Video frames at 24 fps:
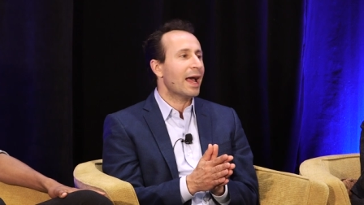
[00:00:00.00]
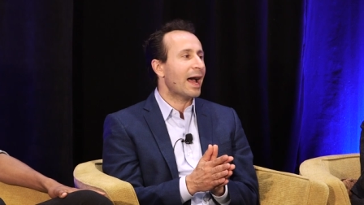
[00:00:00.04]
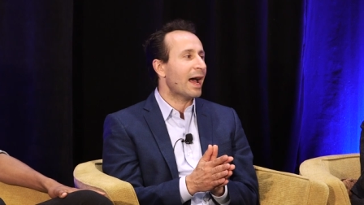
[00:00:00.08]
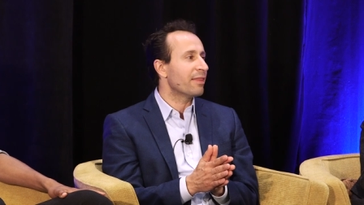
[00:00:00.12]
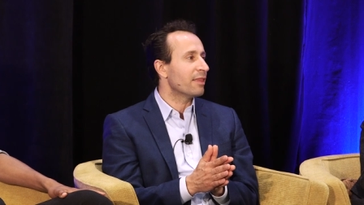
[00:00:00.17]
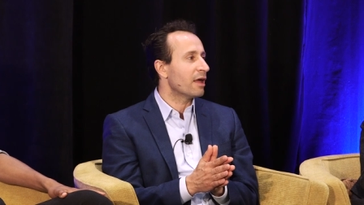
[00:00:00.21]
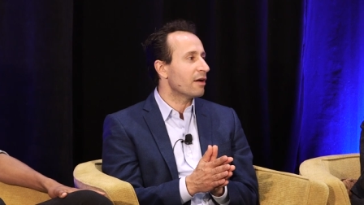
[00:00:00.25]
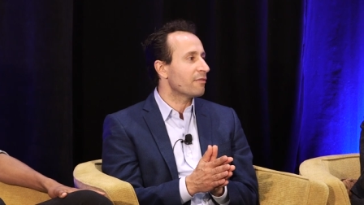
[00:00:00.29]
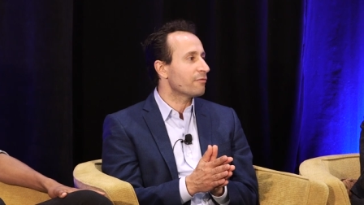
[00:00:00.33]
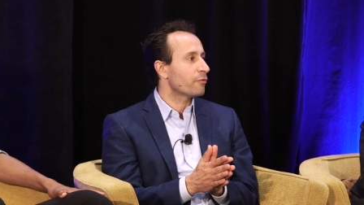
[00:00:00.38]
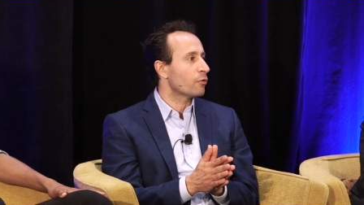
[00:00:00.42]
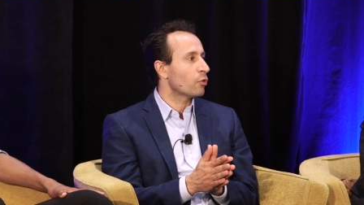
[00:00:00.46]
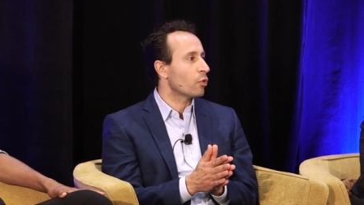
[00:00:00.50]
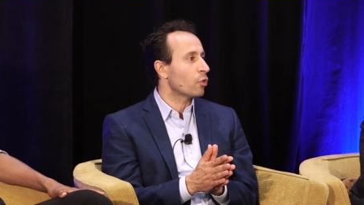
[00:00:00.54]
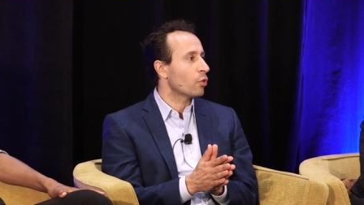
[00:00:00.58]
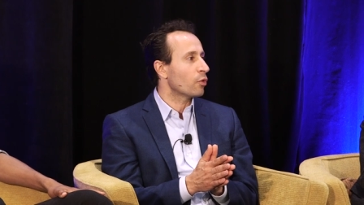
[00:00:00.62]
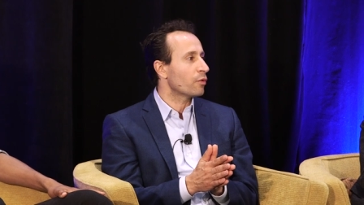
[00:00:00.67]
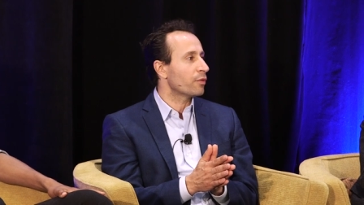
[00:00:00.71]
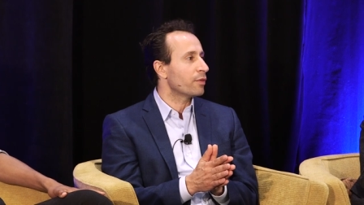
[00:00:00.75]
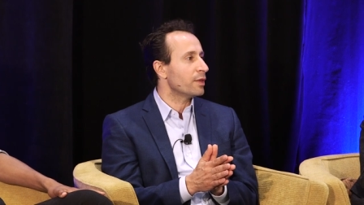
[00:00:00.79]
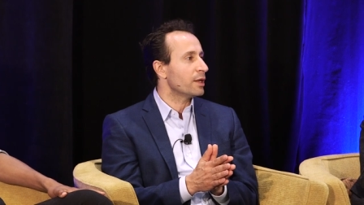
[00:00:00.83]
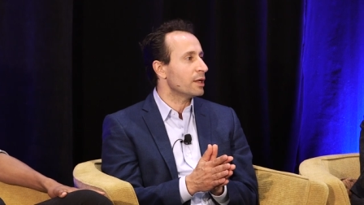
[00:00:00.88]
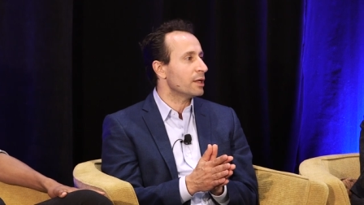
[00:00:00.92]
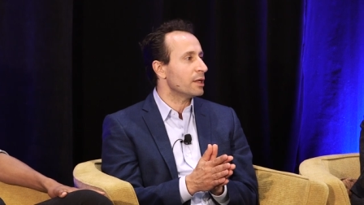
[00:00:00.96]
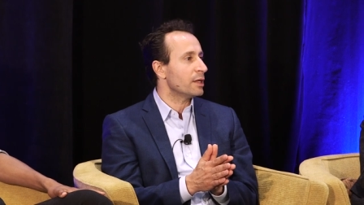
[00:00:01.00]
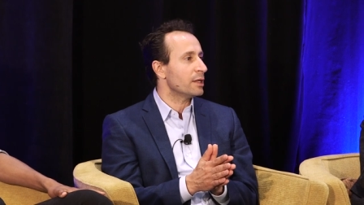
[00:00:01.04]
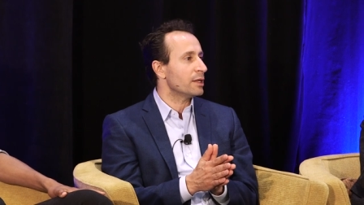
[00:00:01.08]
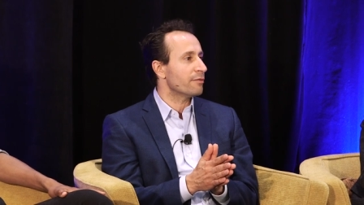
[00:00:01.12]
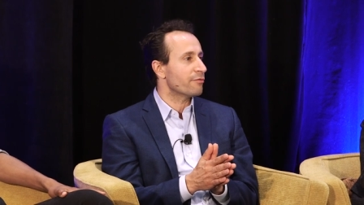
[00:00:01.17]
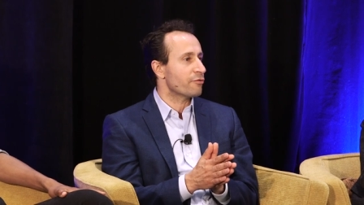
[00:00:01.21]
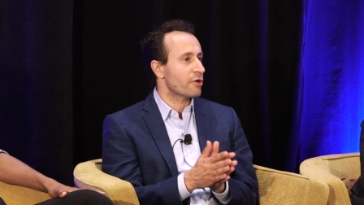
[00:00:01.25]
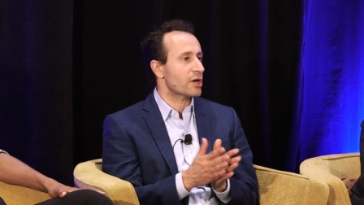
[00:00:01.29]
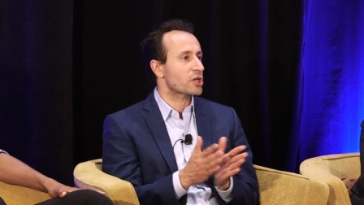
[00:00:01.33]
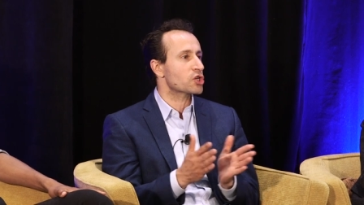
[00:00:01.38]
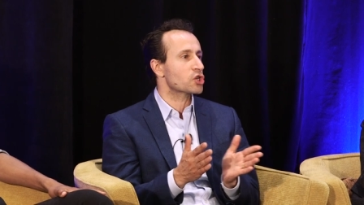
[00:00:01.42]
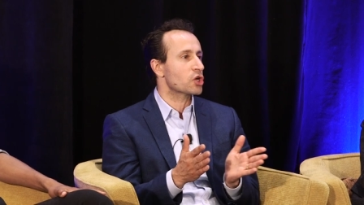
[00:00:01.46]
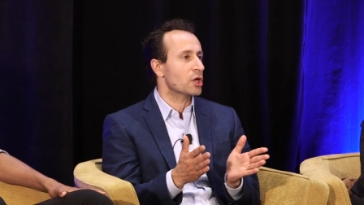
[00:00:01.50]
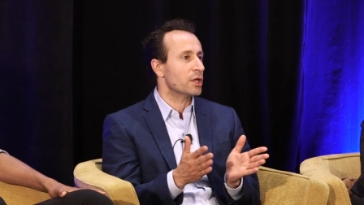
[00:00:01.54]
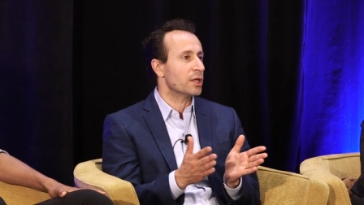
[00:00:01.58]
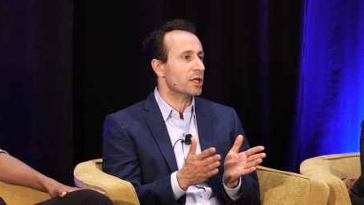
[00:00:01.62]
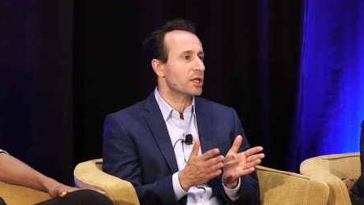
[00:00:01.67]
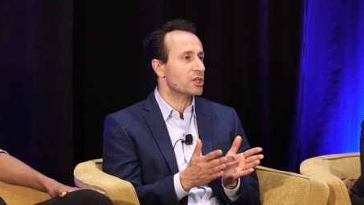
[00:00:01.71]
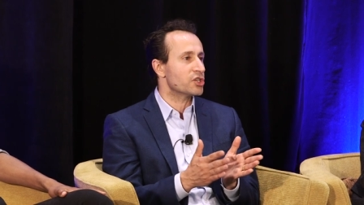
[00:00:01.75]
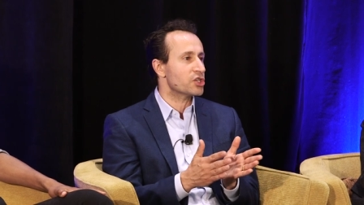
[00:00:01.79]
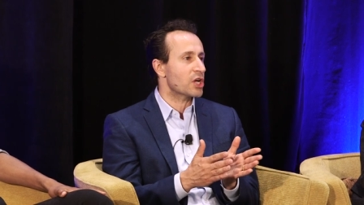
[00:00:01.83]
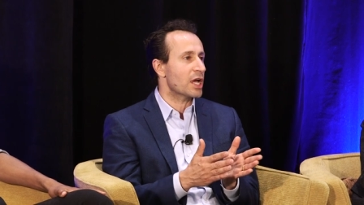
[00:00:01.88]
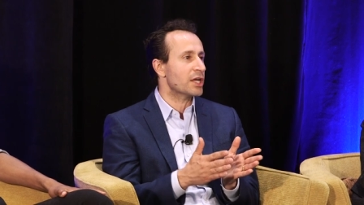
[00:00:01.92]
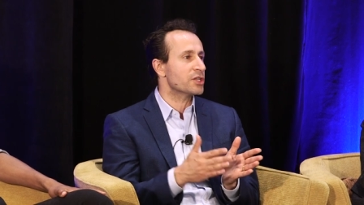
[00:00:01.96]
and therefore the friction
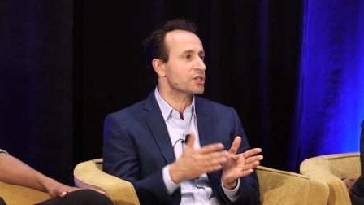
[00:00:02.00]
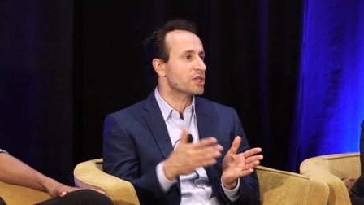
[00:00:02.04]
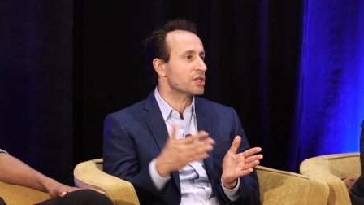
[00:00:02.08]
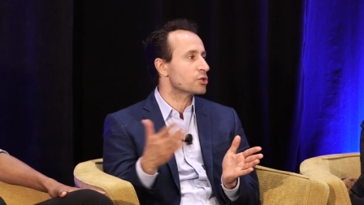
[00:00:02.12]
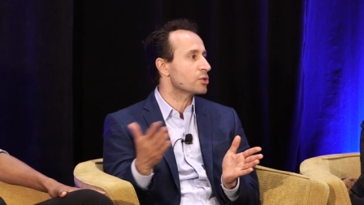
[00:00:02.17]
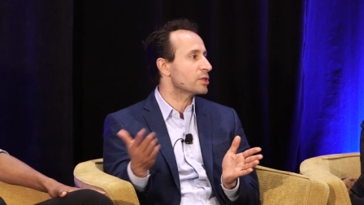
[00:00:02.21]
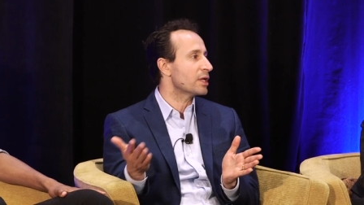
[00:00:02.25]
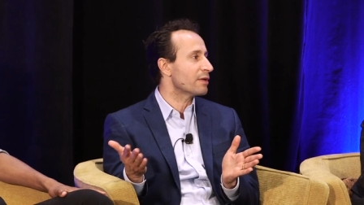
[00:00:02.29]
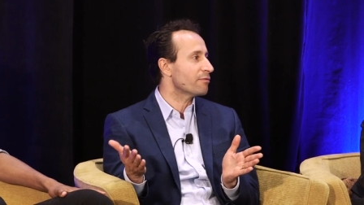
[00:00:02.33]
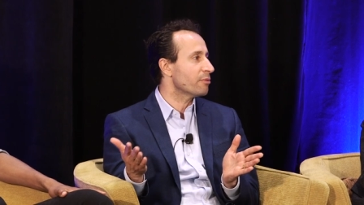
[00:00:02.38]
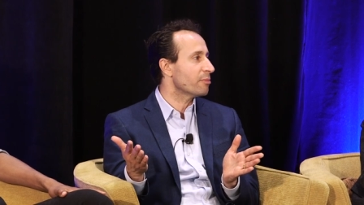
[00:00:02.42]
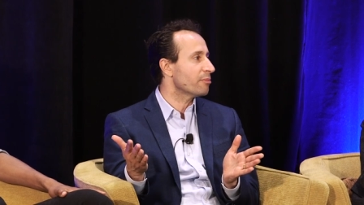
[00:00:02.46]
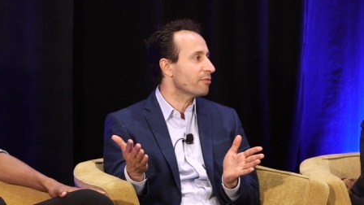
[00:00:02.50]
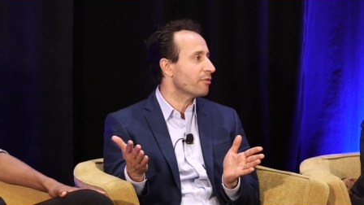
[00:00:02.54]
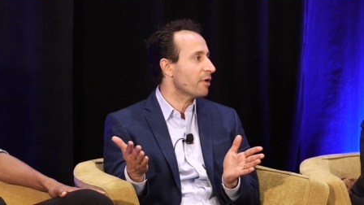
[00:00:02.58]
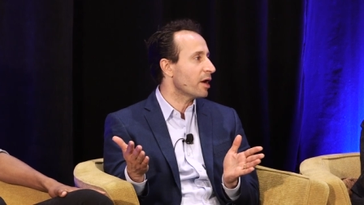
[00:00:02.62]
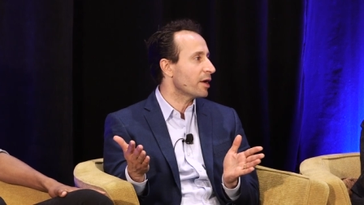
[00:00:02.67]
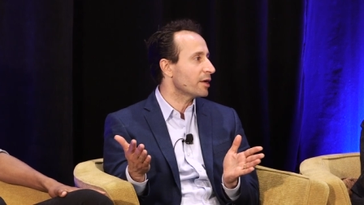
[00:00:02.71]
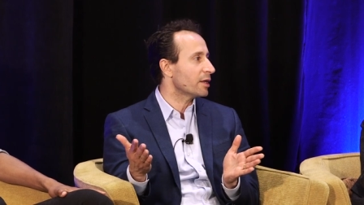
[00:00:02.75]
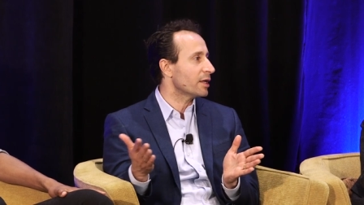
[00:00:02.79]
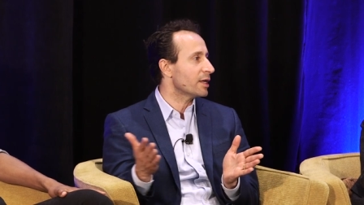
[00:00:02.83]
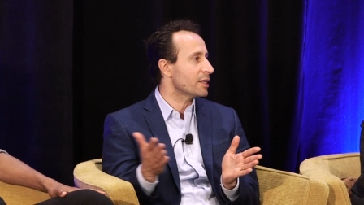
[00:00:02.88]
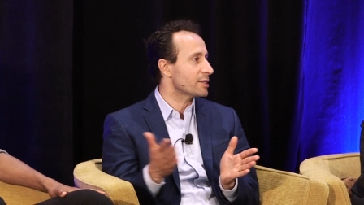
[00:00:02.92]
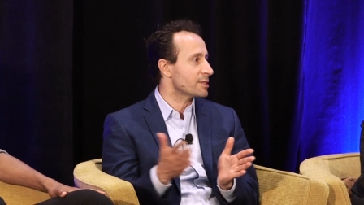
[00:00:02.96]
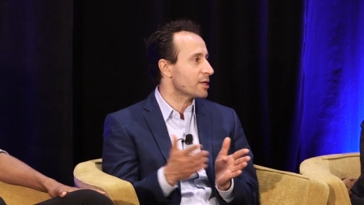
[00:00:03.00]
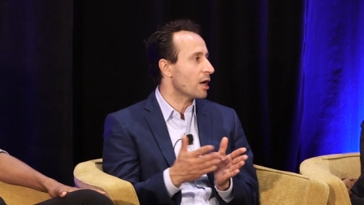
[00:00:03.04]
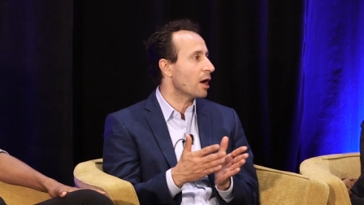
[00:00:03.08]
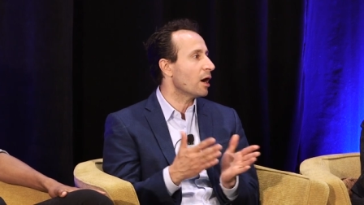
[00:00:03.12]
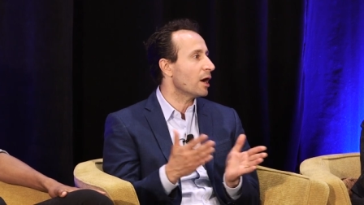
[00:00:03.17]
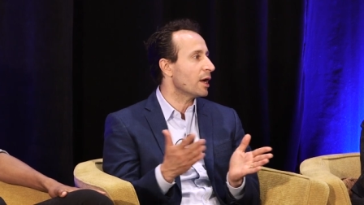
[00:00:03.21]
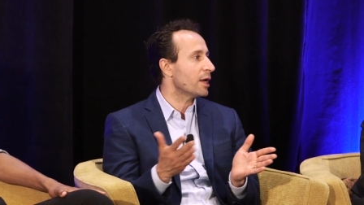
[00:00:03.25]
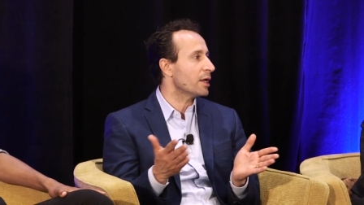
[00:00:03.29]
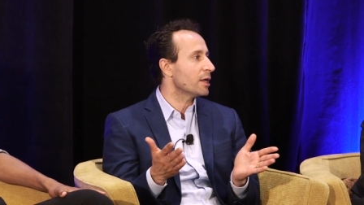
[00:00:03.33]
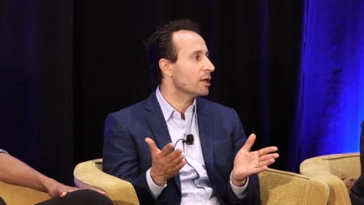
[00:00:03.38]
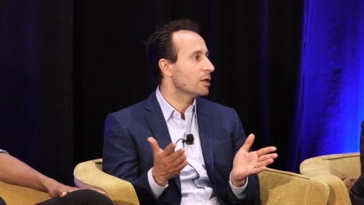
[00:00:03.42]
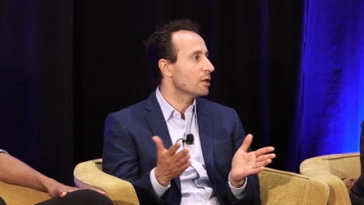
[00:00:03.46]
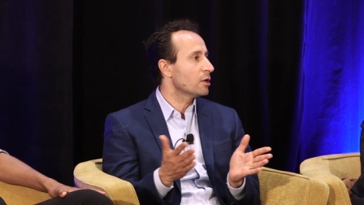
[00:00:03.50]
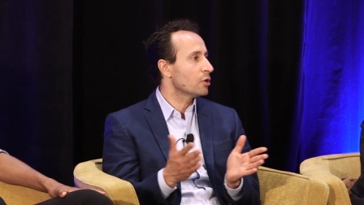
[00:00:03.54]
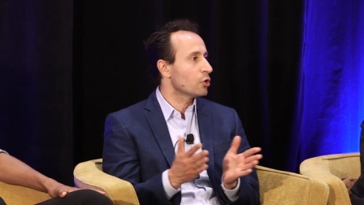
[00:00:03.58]
in changing to a different provider is high.